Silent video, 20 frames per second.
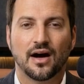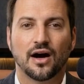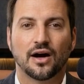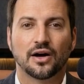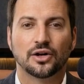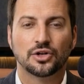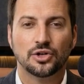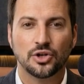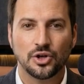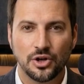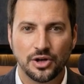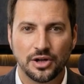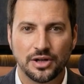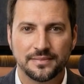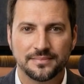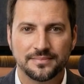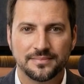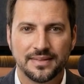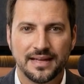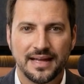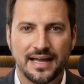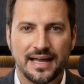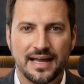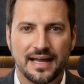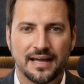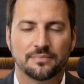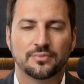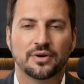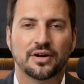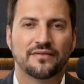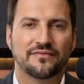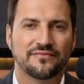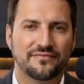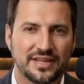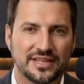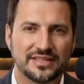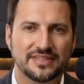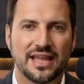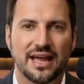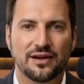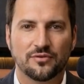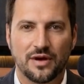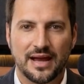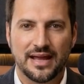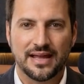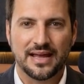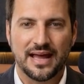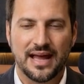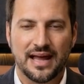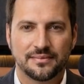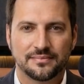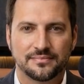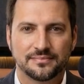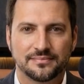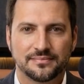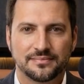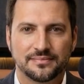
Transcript: are good. I'm going to fix that right now.